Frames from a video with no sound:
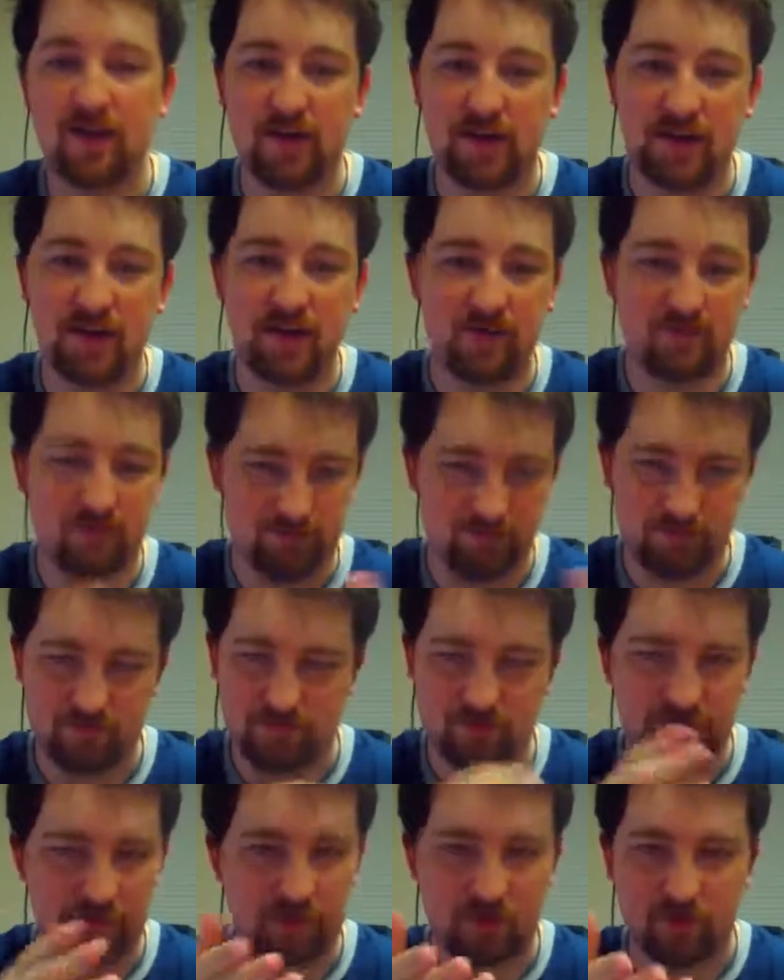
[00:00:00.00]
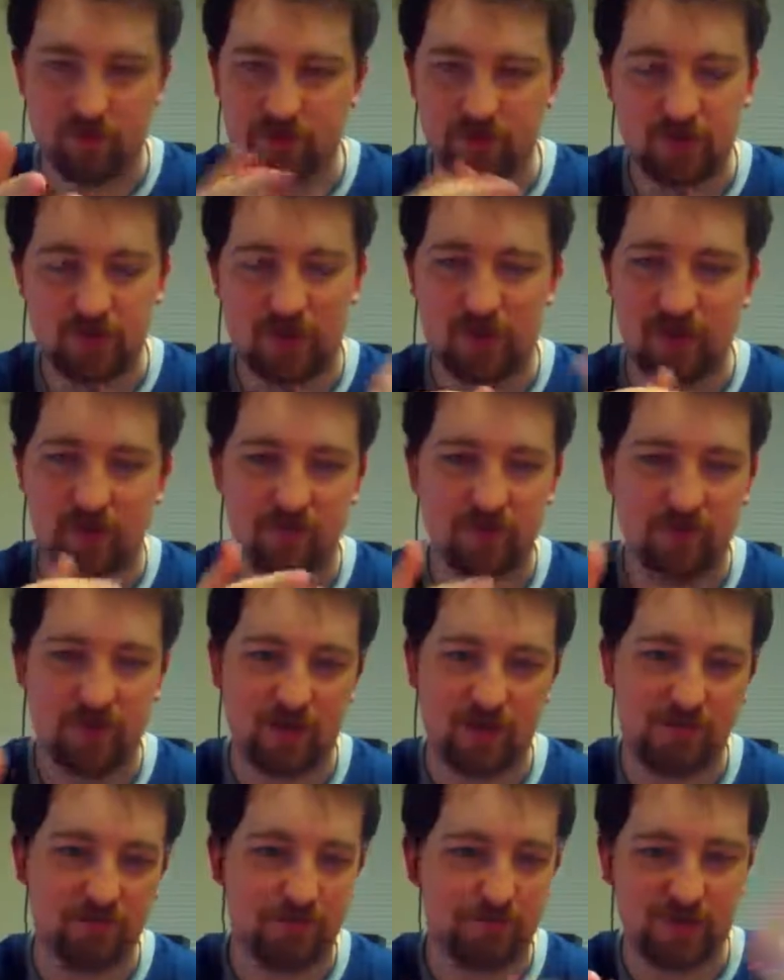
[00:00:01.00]
And
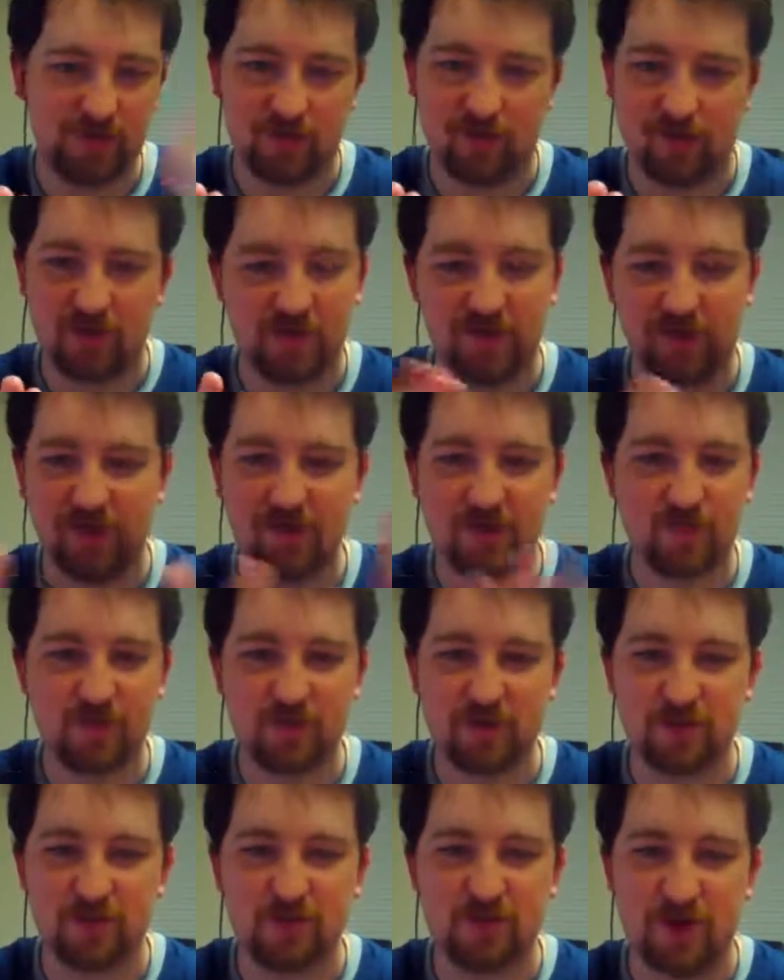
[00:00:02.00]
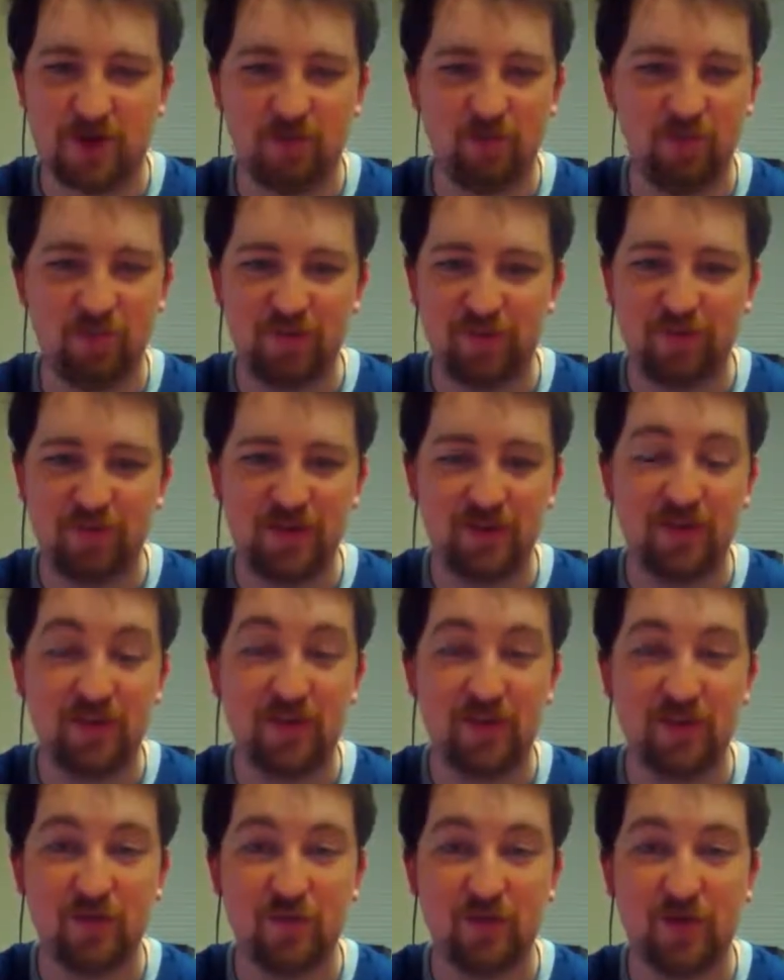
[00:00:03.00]
I'm sorry, Zealeus, but you're probably
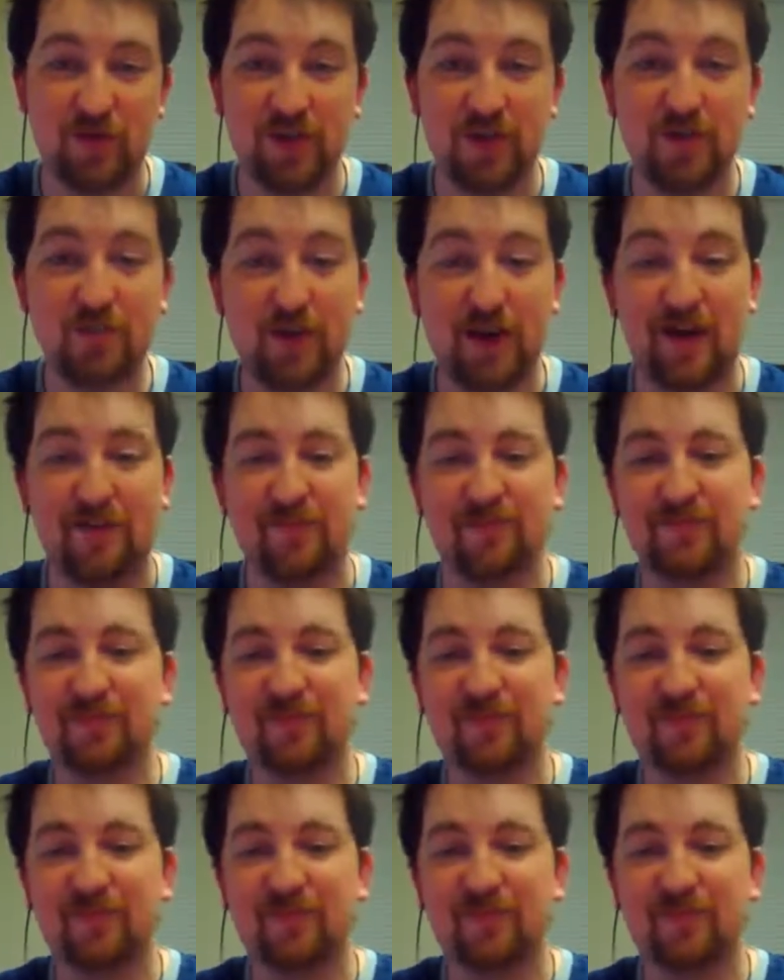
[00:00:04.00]
busy this weekend. But